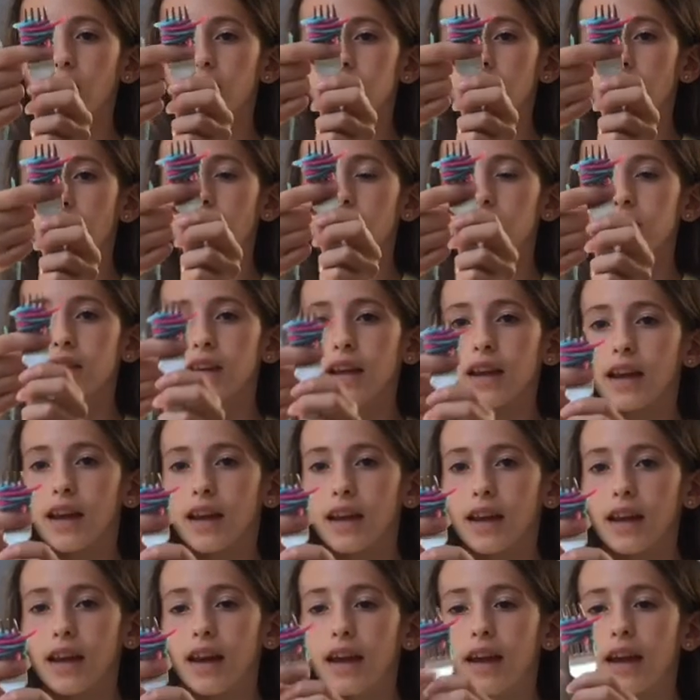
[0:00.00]
under
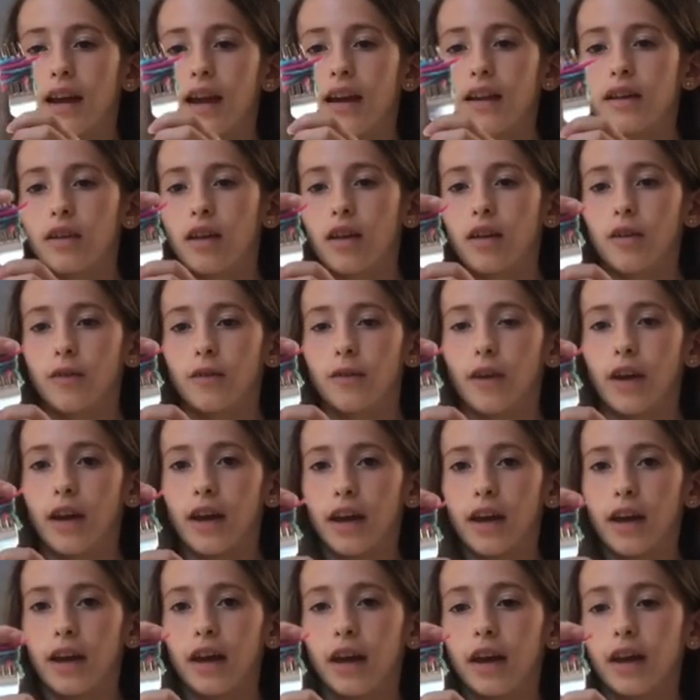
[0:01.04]
here and over
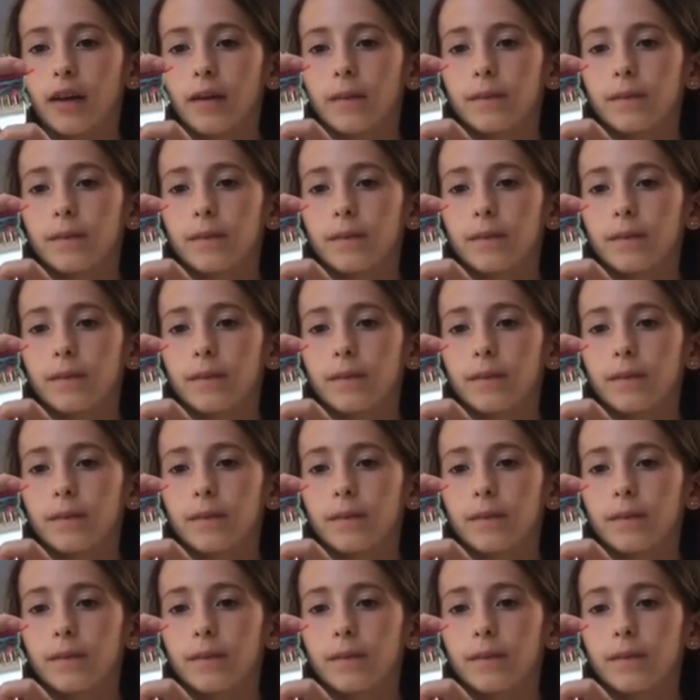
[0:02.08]
here,